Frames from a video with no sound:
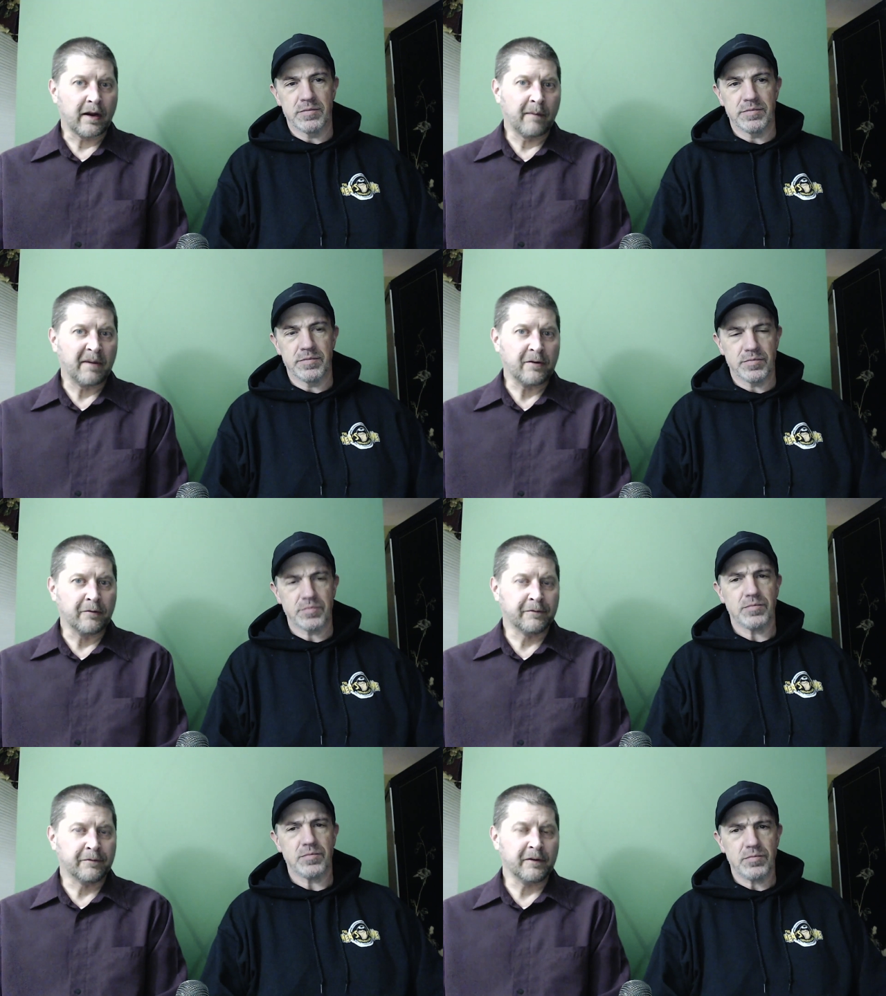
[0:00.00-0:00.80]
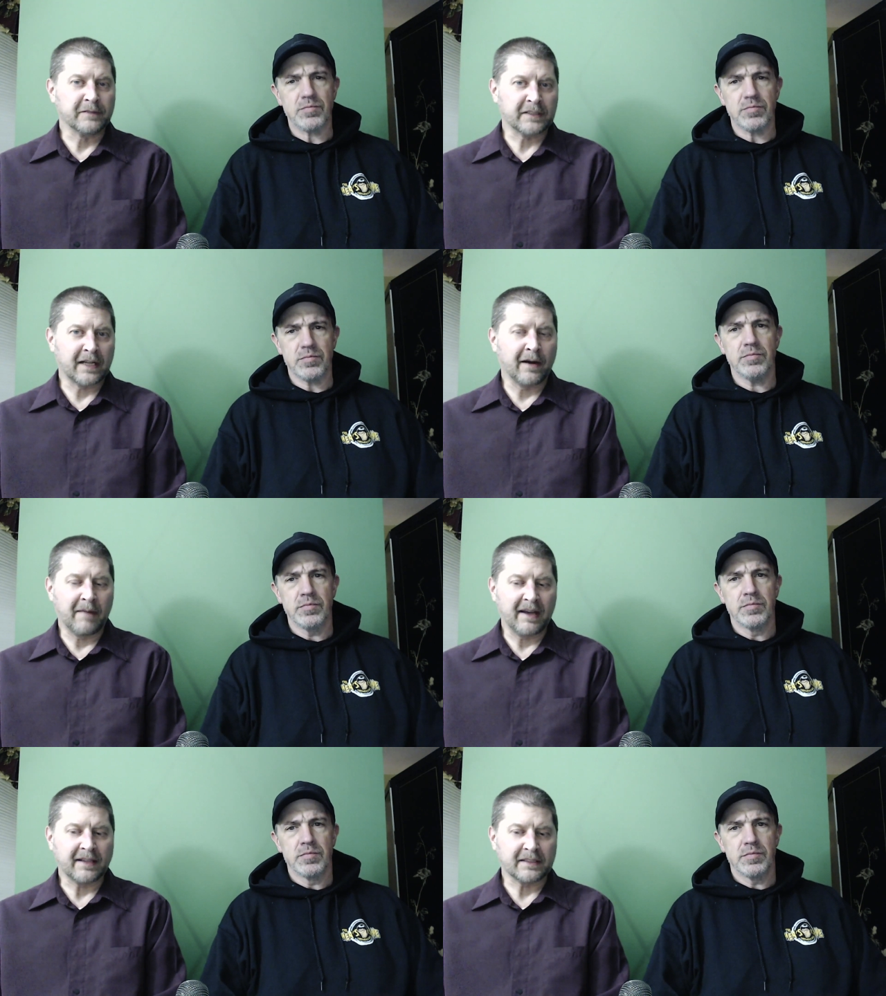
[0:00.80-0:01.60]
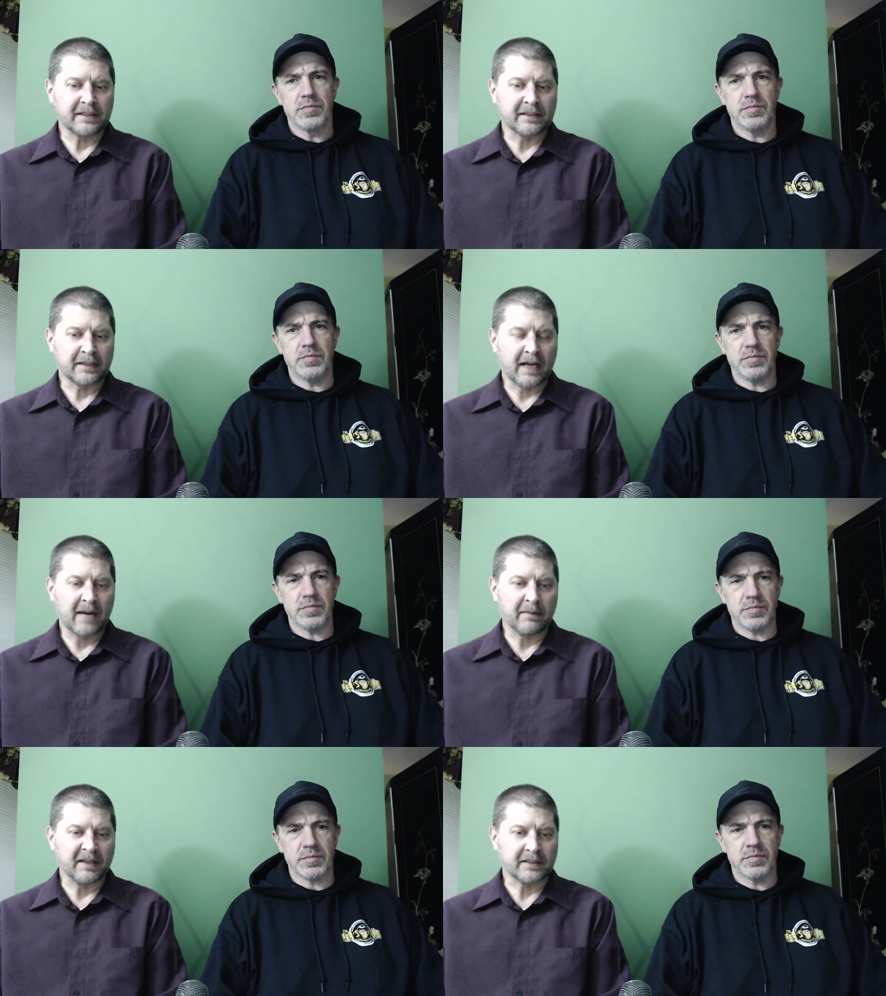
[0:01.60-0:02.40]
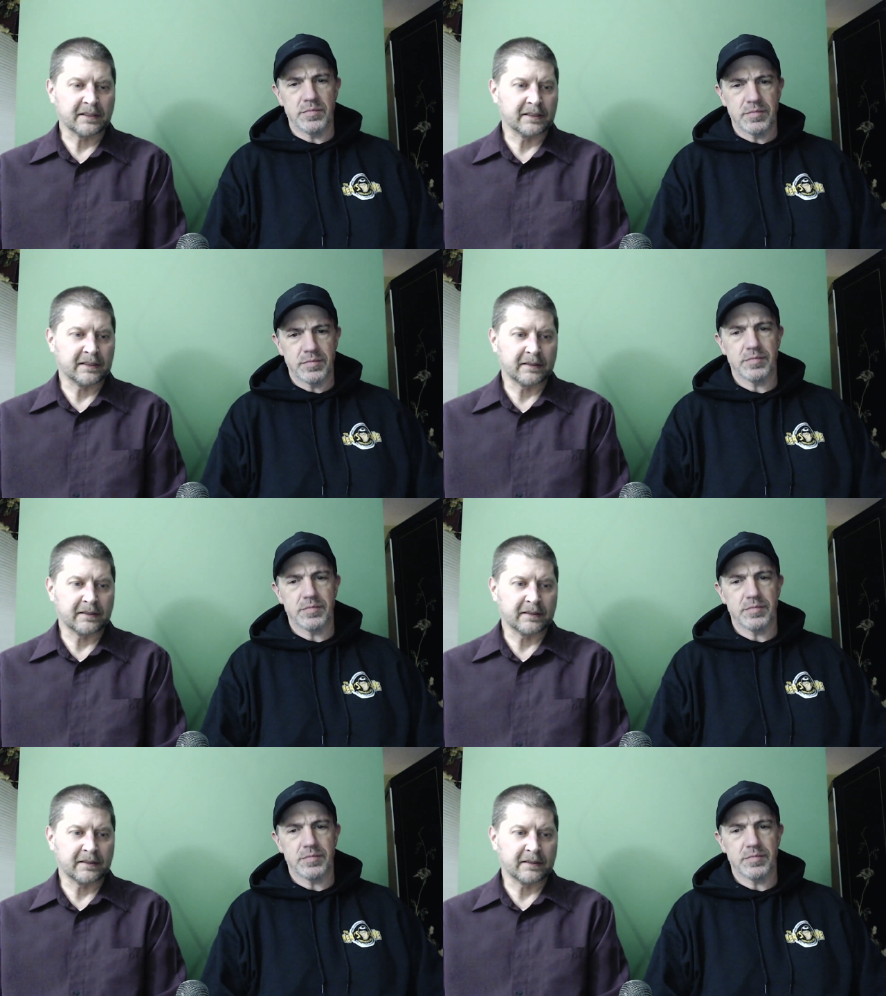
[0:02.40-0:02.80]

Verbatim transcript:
Speaker 1: I mean you've you've sent out magazines and comics,